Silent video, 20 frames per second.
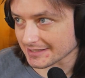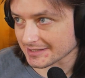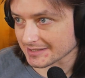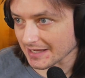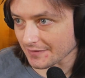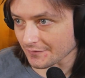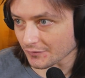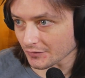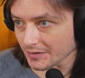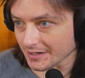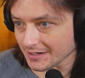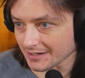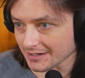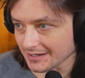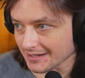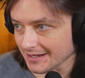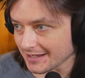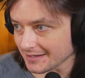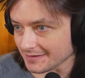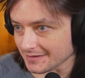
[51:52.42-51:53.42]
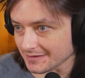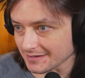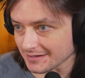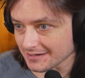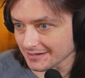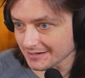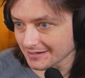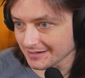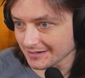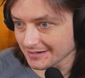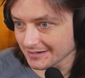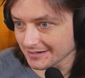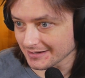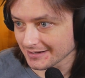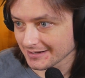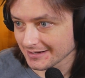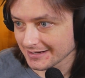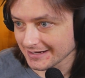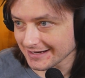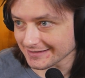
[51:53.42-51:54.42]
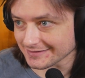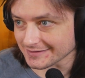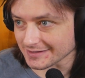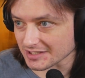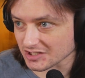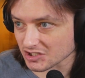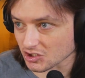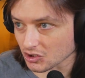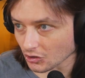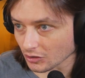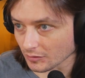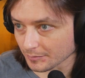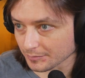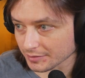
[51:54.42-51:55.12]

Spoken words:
severing at the skull